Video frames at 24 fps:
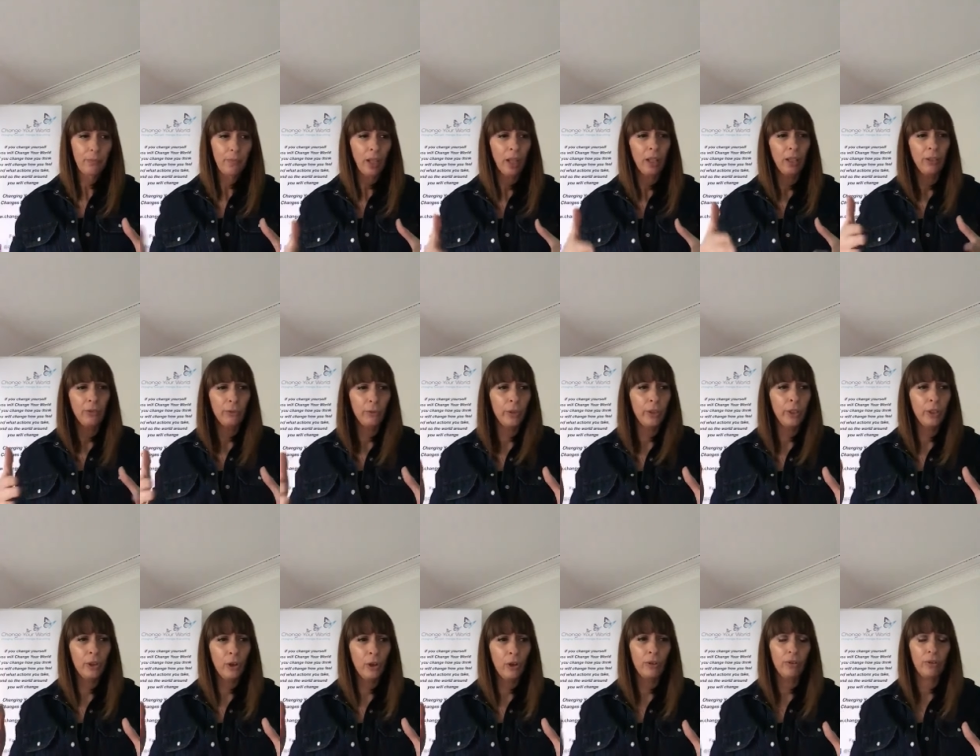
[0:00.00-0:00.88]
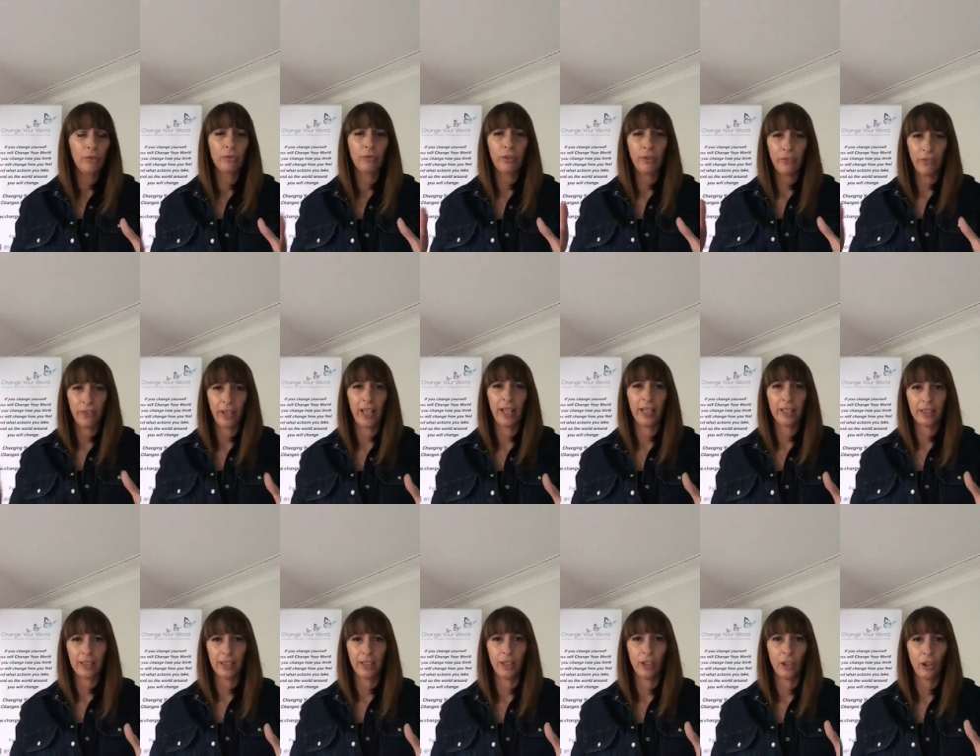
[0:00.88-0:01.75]
and if we're not
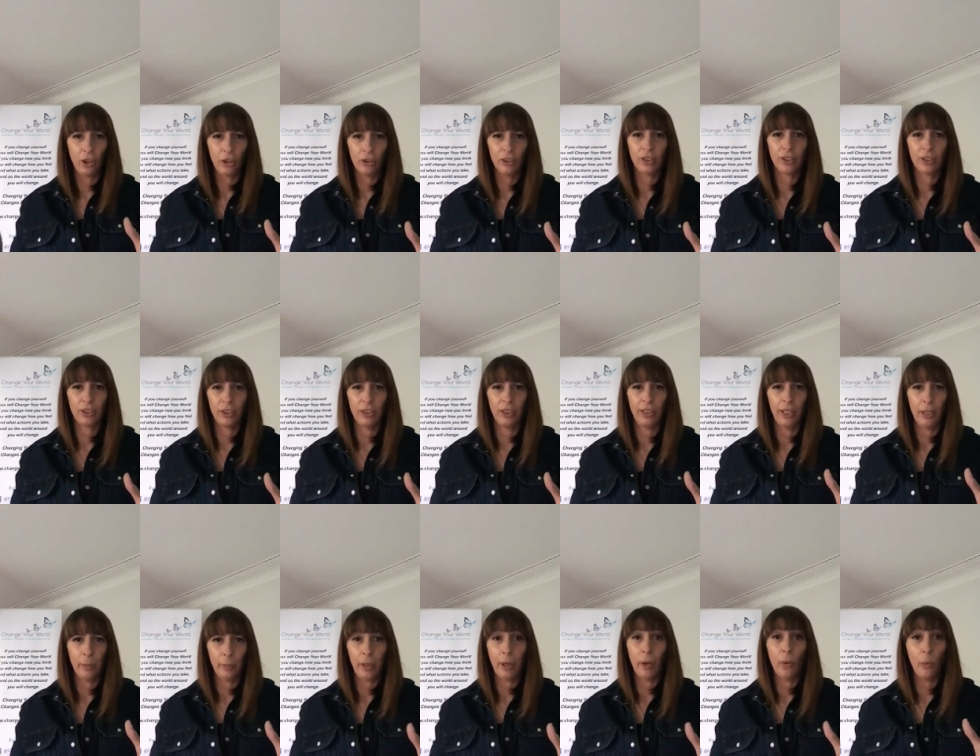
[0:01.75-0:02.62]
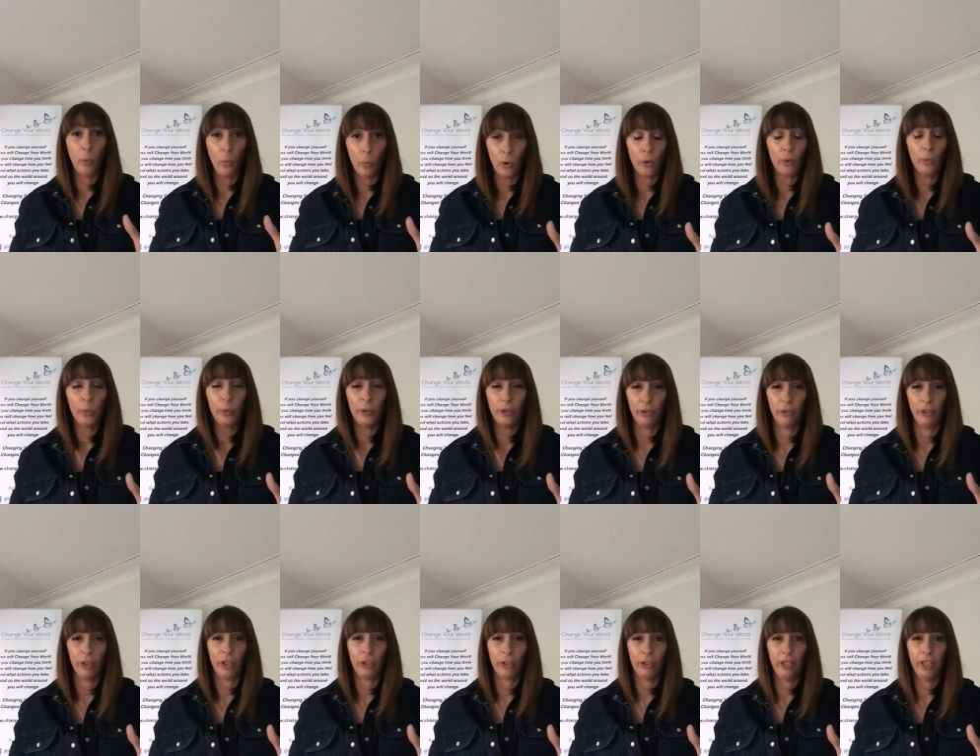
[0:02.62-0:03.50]
reflecting constantly about what we're
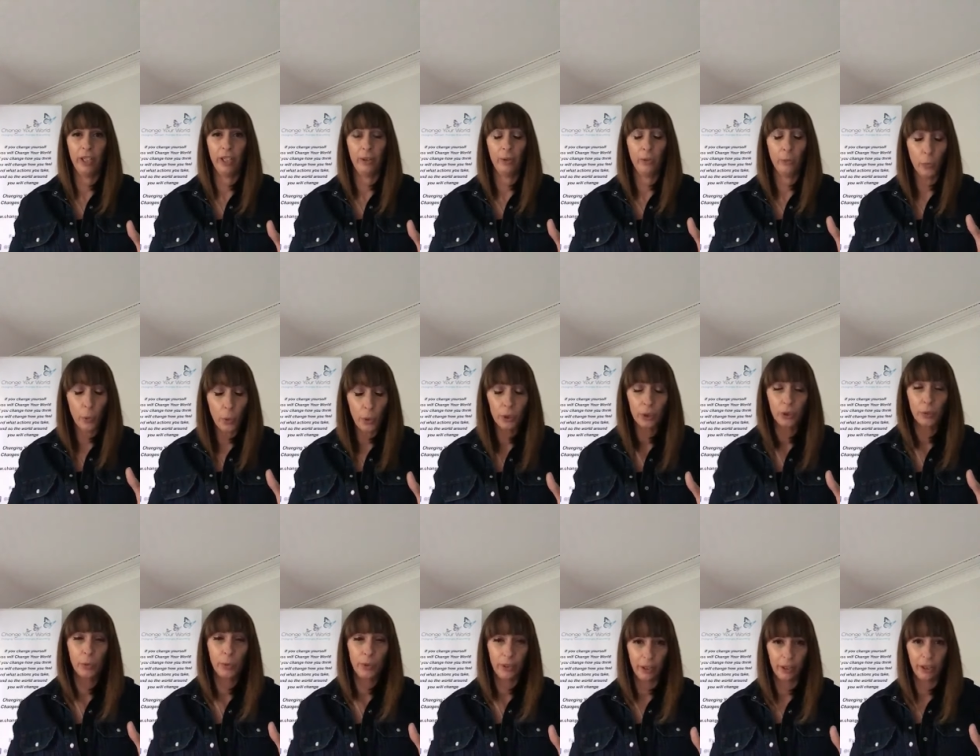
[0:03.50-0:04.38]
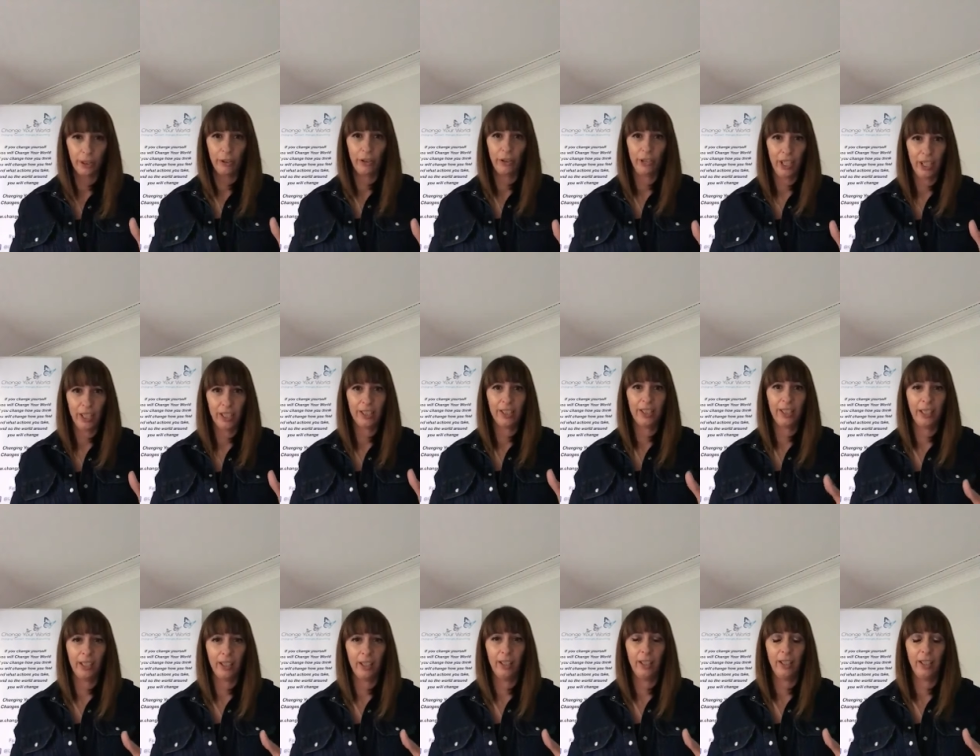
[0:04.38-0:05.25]
recre- what we're
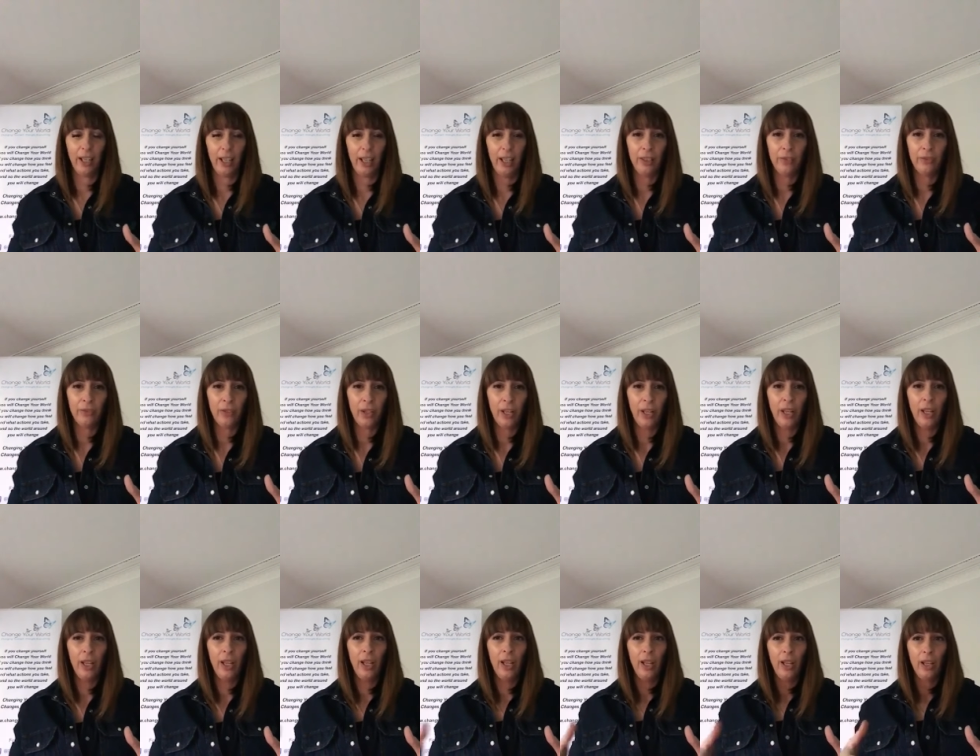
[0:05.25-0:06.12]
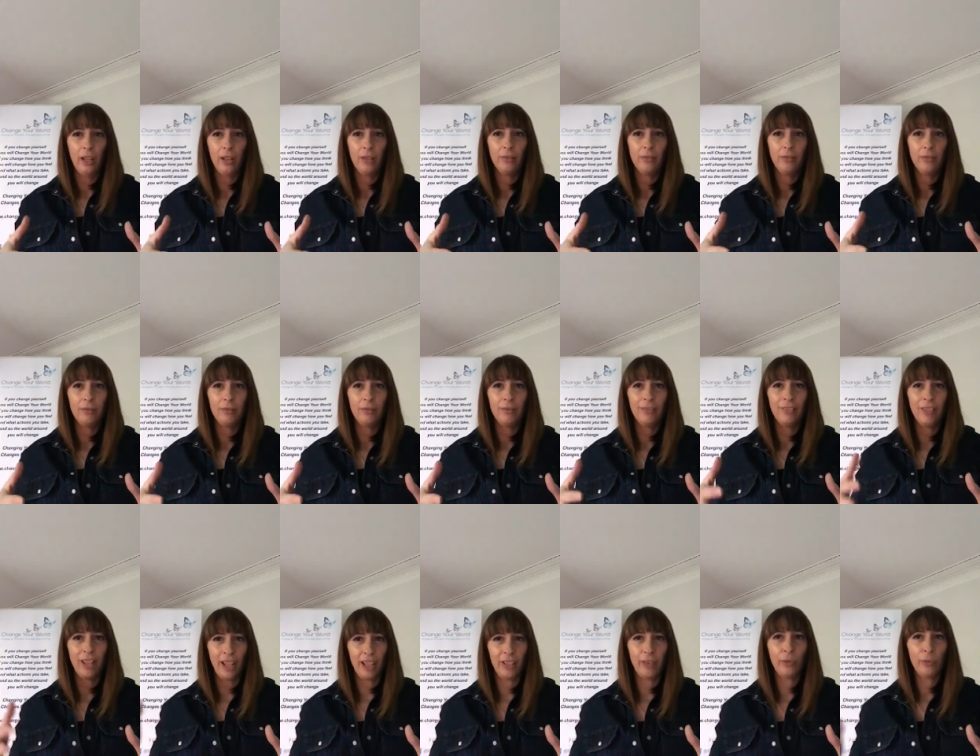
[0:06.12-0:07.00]
creating in our life,
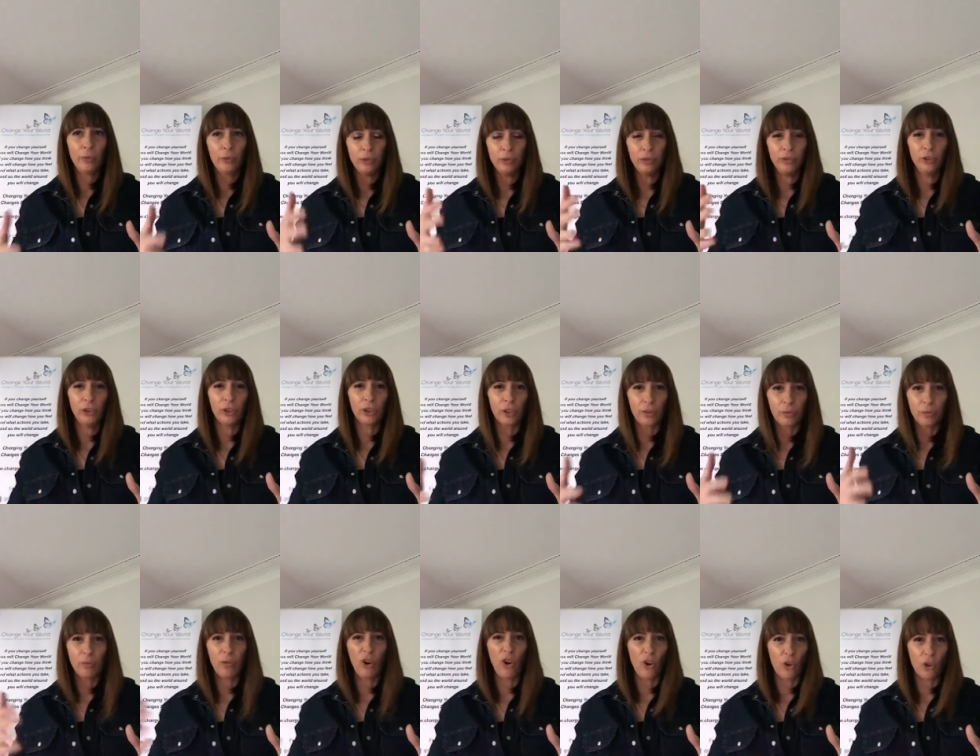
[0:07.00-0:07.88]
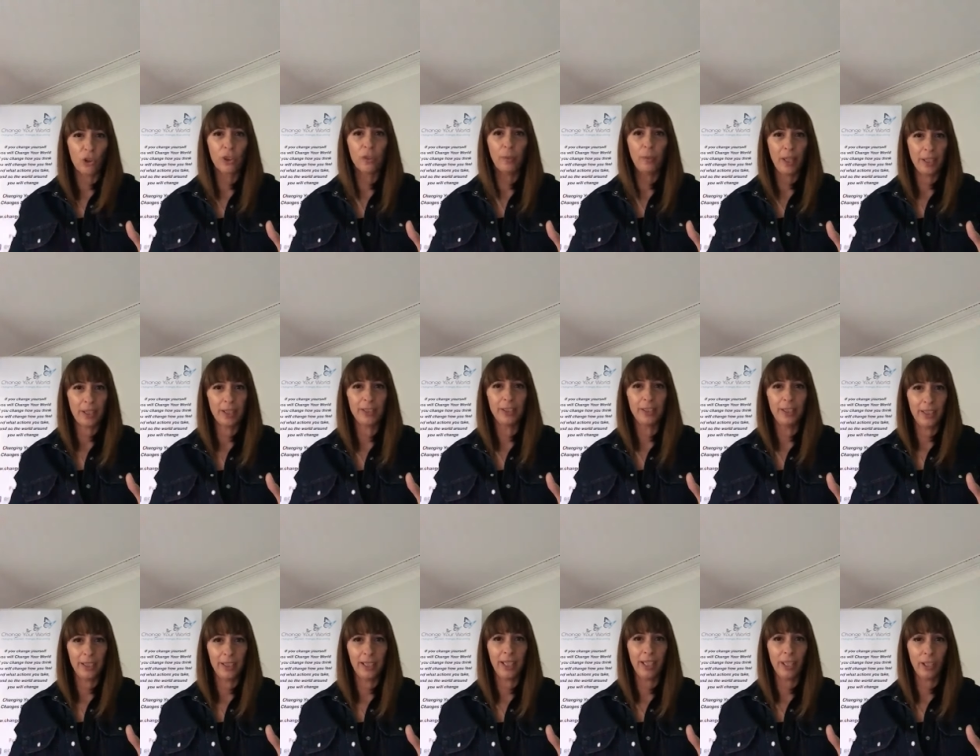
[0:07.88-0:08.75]
life will just automatically
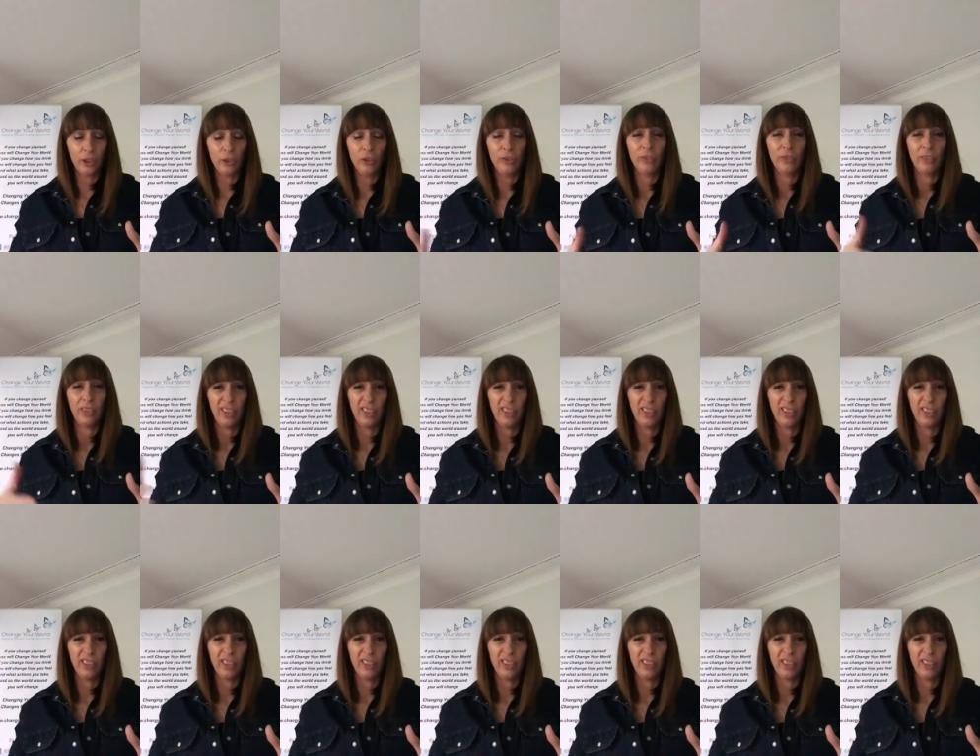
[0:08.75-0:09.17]
take over